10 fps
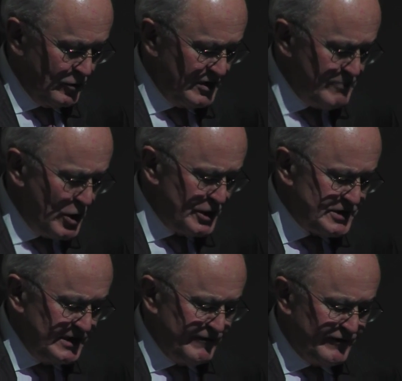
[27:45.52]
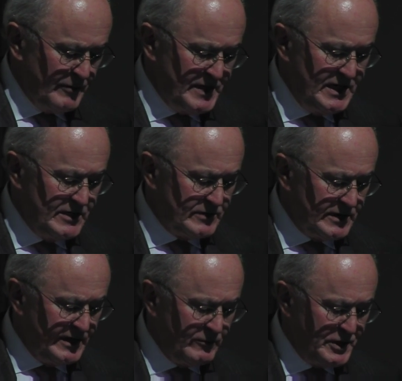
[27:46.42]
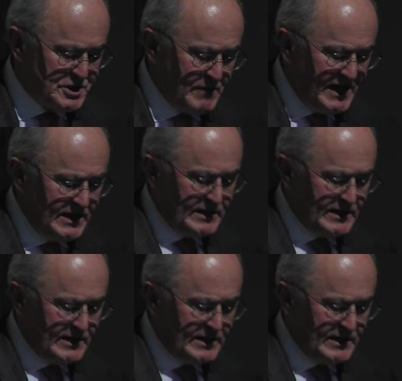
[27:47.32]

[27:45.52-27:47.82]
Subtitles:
We're emerging from an era in which many